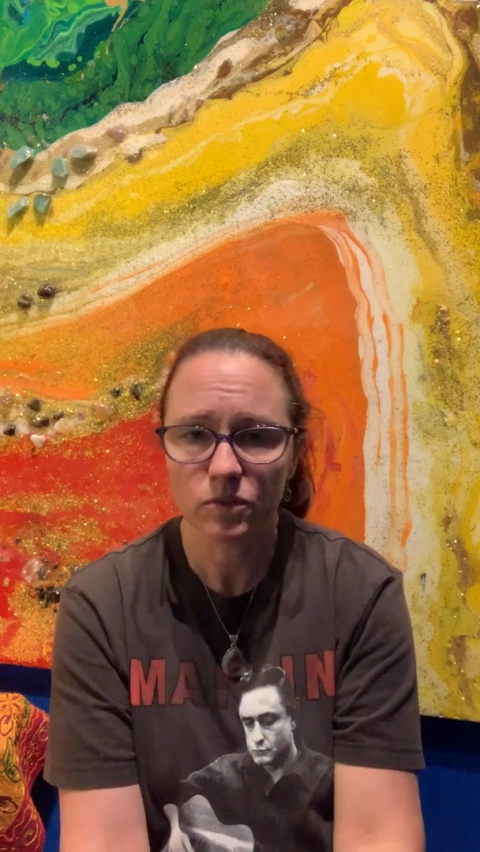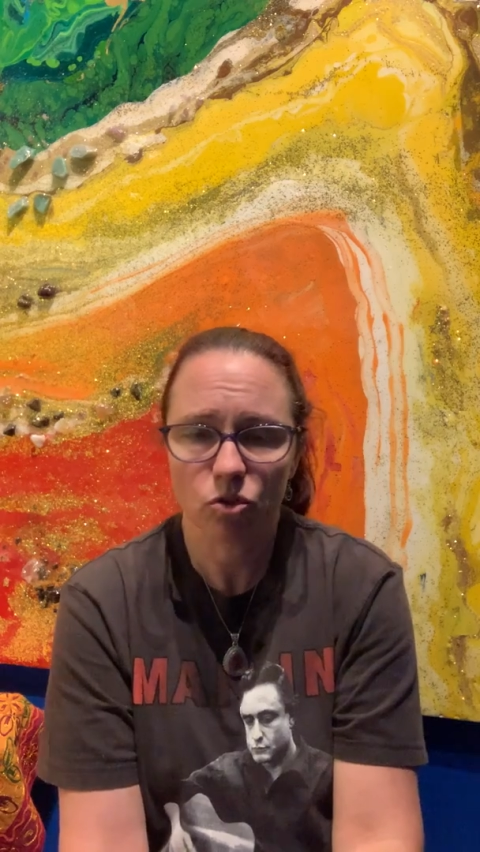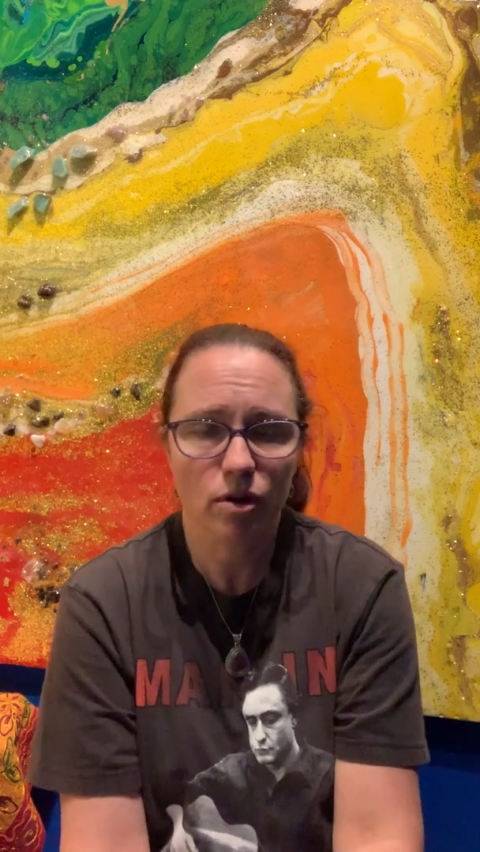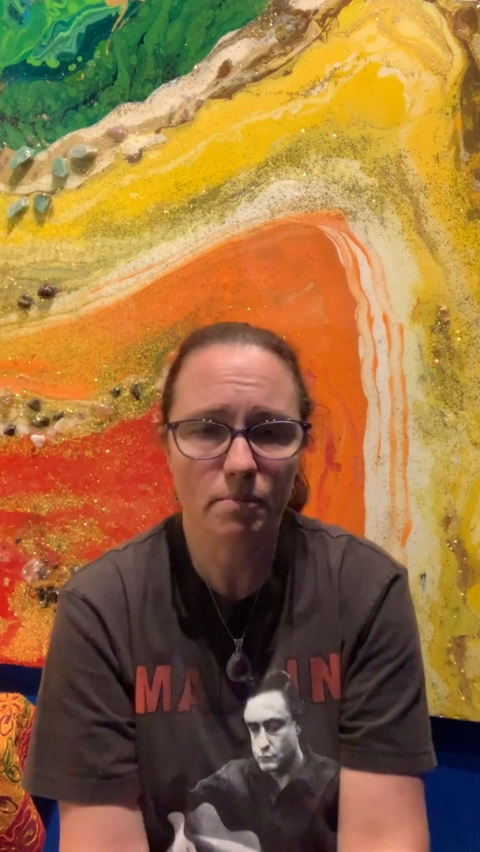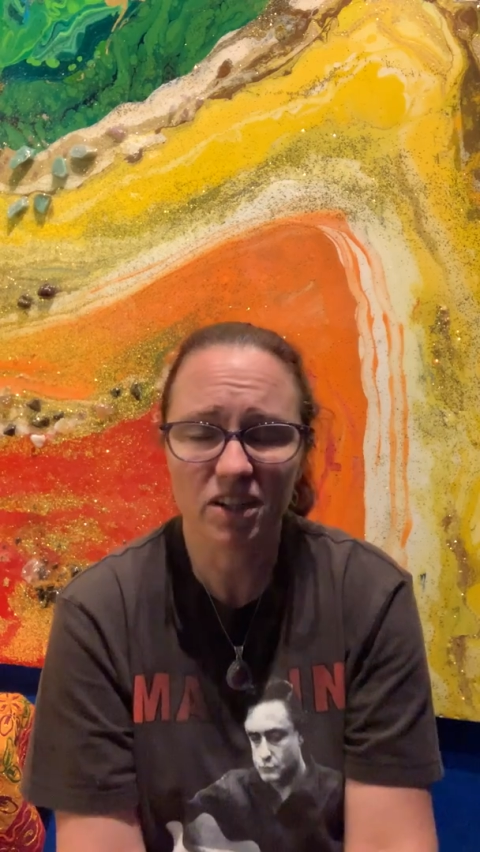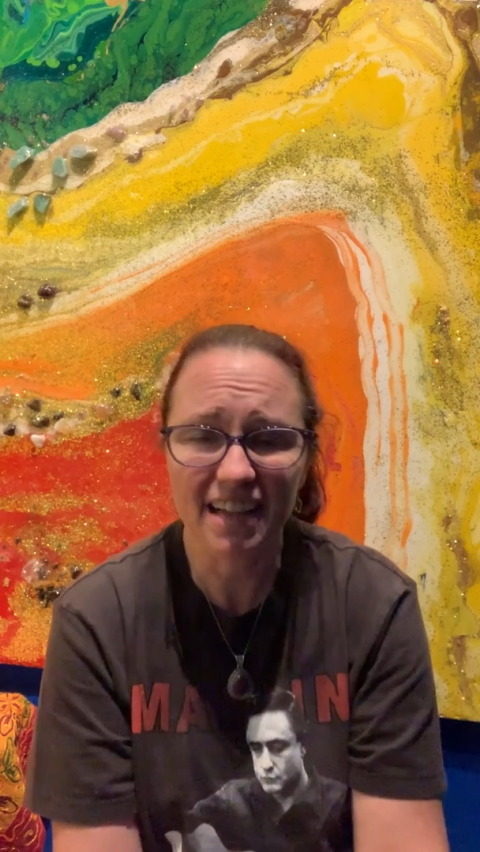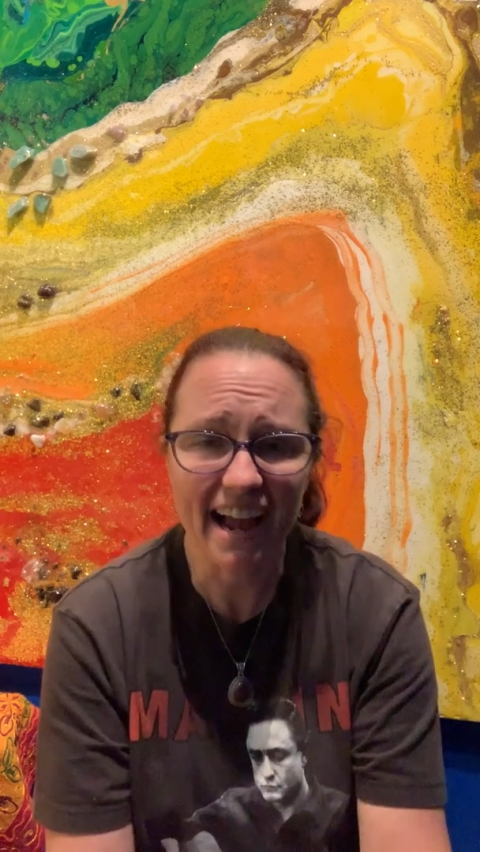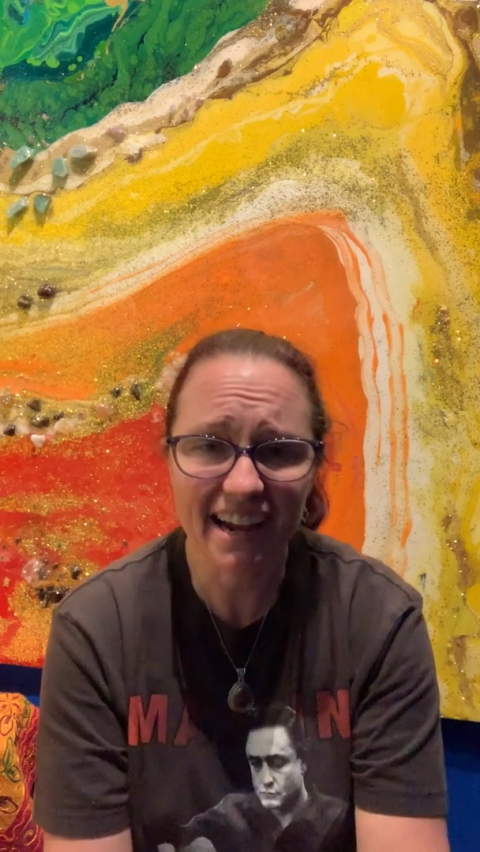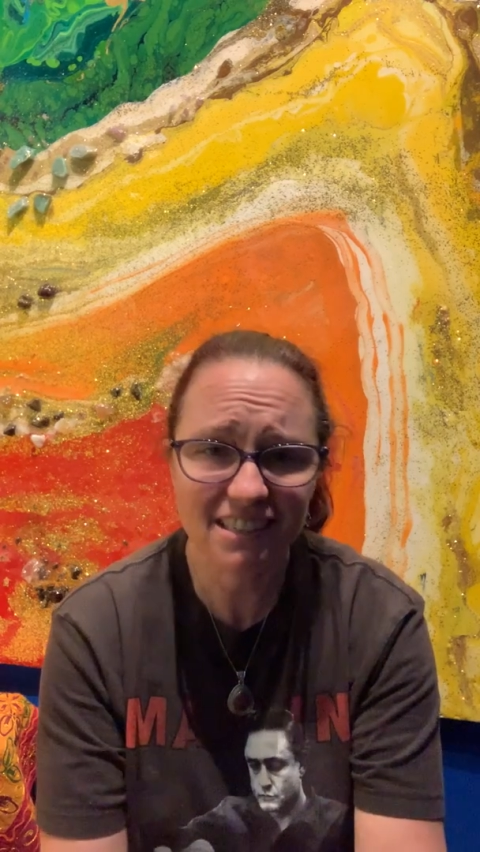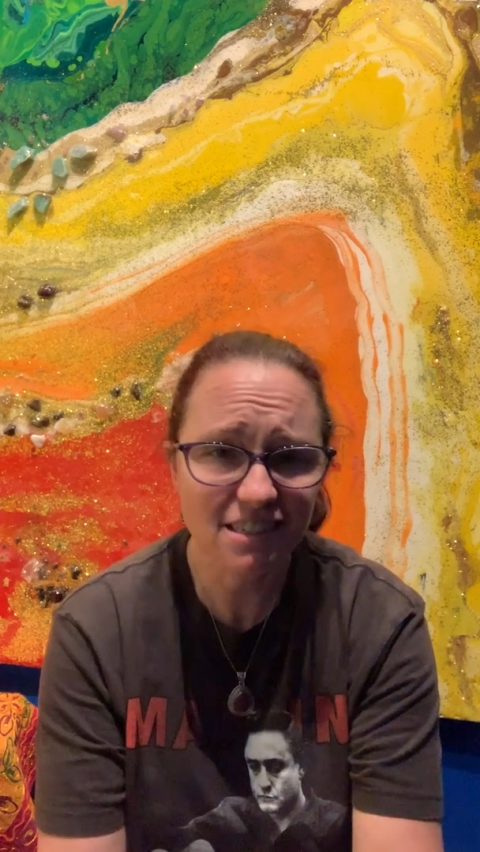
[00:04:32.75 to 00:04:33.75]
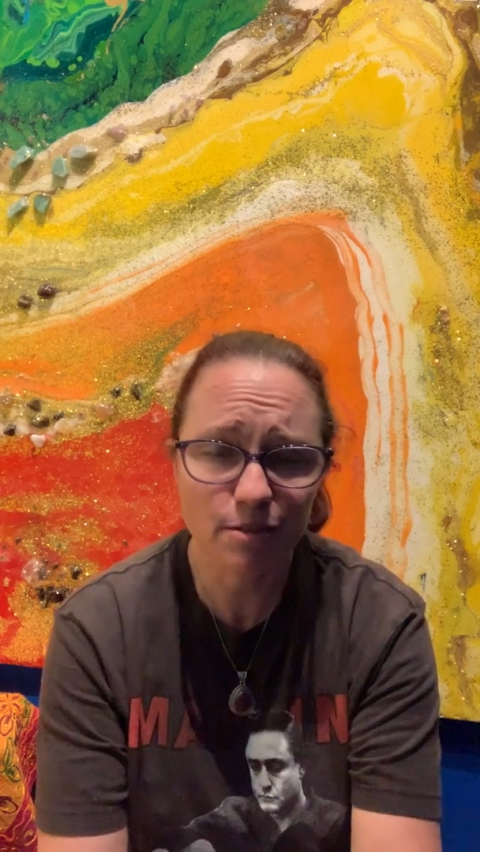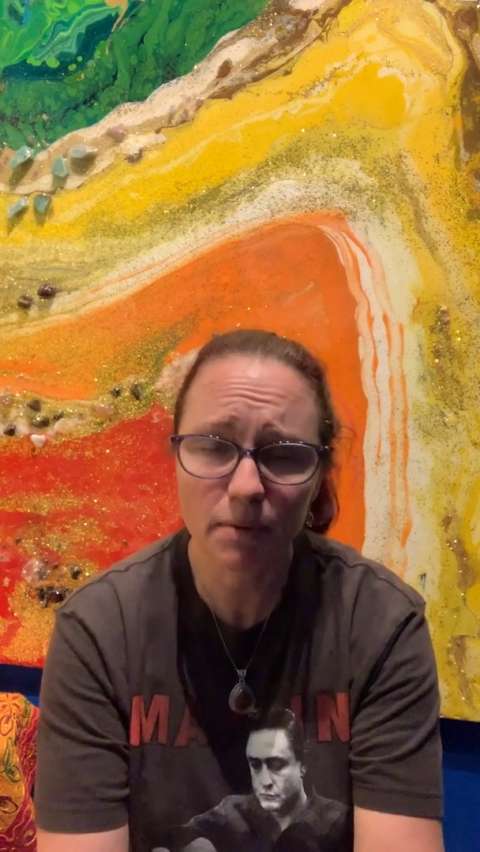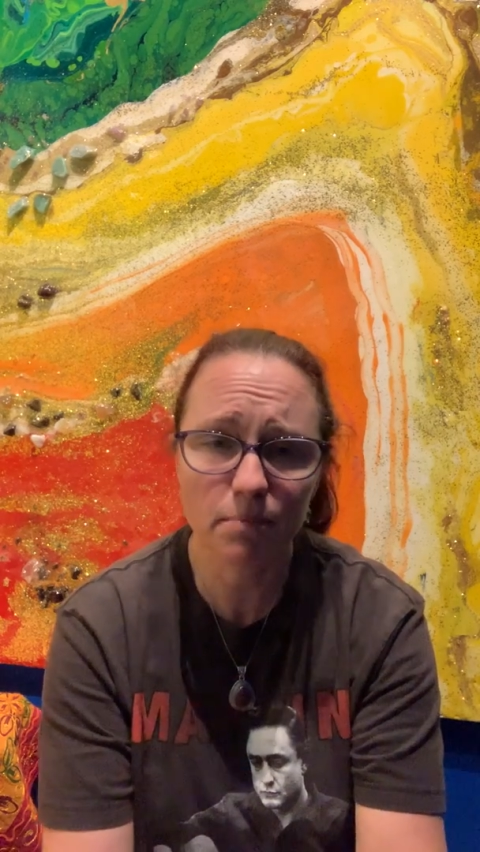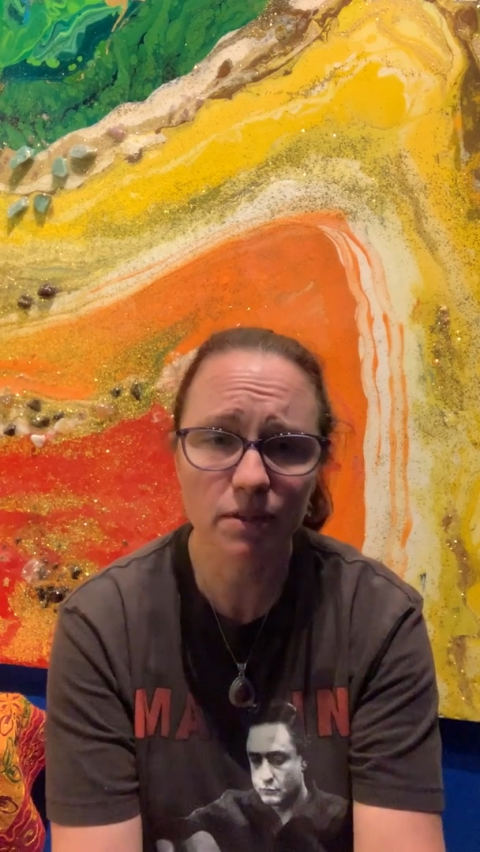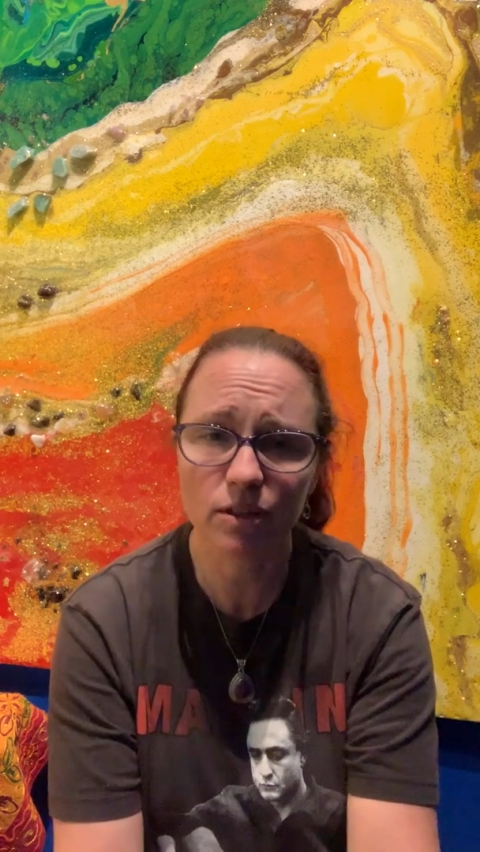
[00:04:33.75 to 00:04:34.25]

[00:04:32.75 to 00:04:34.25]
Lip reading: criminal acts that people